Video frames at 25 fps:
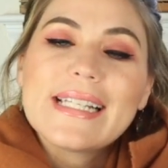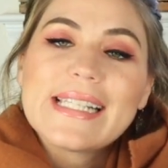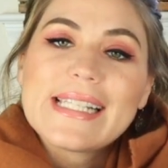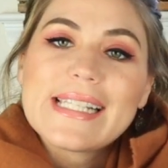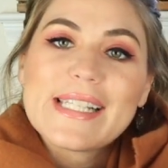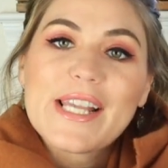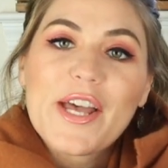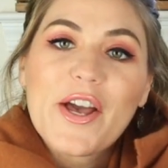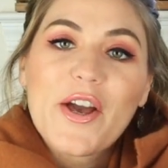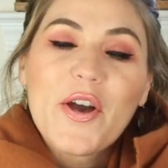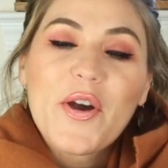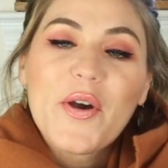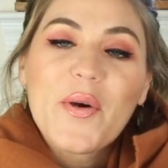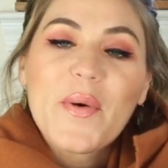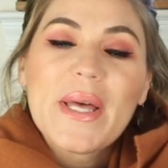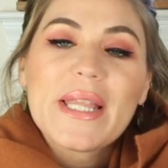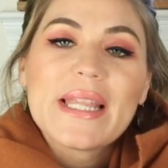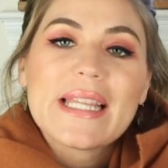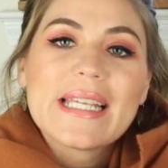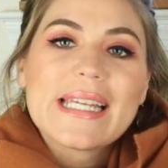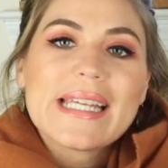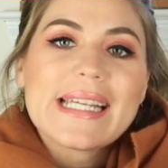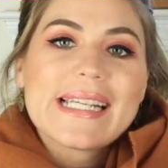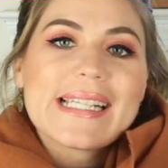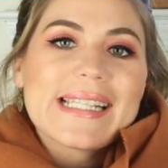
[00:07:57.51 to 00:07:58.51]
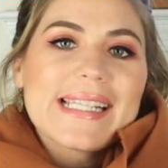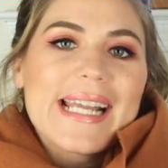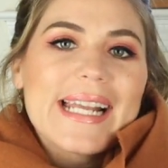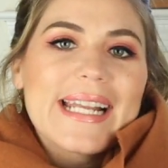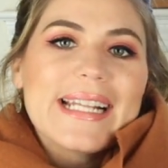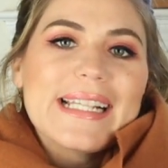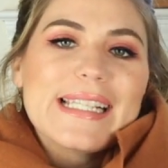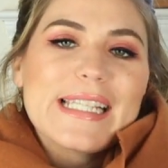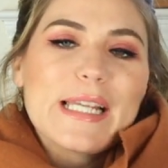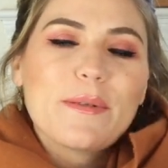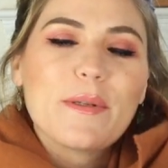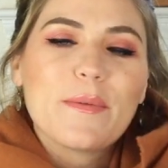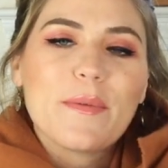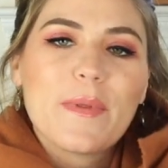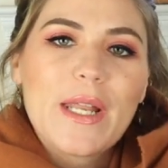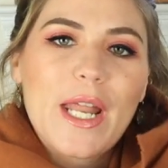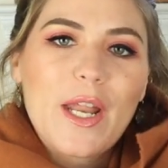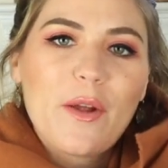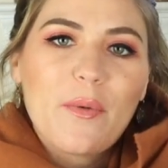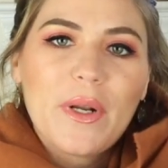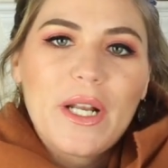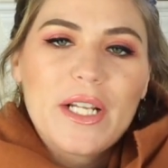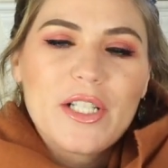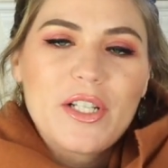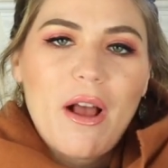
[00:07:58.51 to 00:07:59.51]
So the second symptom that
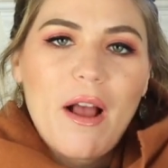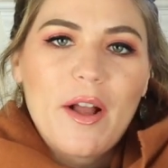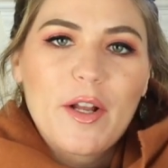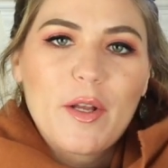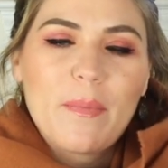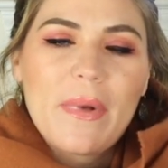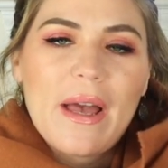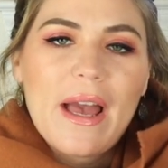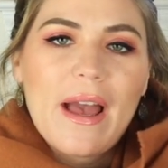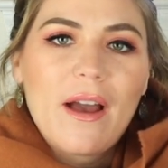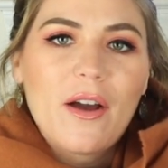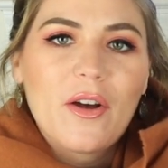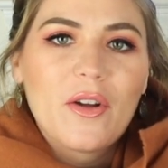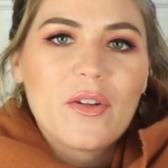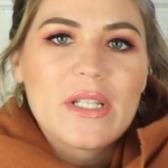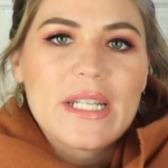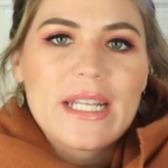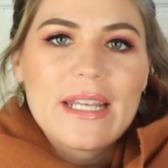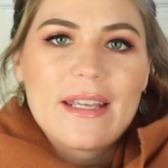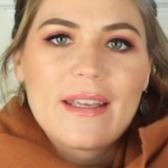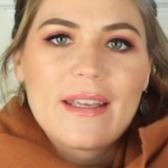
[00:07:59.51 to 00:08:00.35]
I want to talk about